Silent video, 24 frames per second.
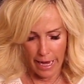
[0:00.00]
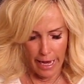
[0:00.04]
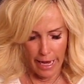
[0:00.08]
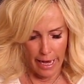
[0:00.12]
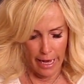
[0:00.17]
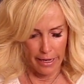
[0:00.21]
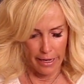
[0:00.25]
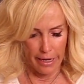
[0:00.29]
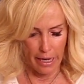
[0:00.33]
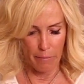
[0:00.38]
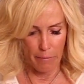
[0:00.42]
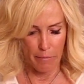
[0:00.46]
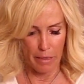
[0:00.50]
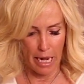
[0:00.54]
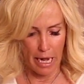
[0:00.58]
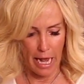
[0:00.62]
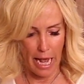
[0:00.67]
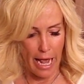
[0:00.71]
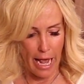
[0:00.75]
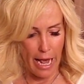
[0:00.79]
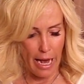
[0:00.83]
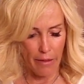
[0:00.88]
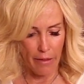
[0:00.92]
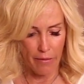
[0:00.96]
And I'm going
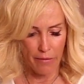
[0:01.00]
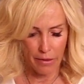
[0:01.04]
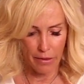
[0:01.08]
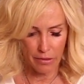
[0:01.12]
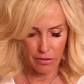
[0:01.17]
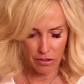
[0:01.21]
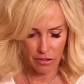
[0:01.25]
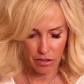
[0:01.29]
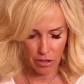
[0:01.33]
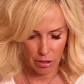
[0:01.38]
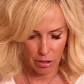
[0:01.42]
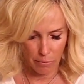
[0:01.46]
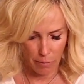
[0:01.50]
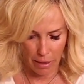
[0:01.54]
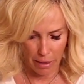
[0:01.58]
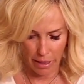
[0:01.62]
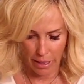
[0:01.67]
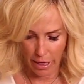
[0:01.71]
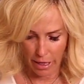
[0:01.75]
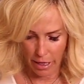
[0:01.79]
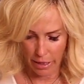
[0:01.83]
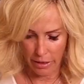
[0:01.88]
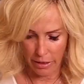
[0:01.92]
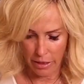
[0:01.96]
to add this to the
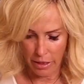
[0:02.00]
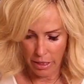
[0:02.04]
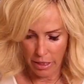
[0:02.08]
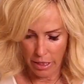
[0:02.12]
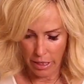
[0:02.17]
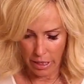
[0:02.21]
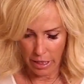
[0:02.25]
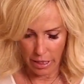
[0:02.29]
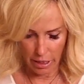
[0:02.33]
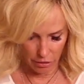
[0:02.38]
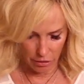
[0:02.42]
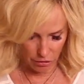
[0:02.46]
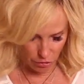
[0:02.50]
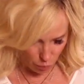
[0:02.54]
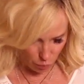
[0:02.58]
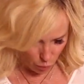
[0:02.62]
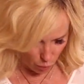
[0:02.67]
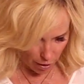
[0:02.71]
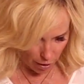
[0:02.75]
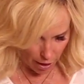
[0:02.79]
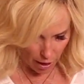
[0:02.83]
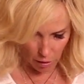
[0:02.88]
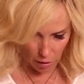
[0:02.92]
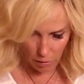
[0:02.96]
pan as
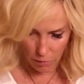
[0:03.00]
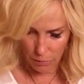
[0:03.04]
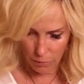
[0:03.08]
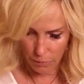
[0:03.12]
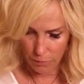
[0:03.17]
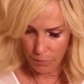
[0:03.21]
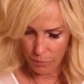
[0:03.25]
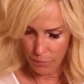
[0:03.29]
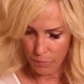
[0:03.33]
well.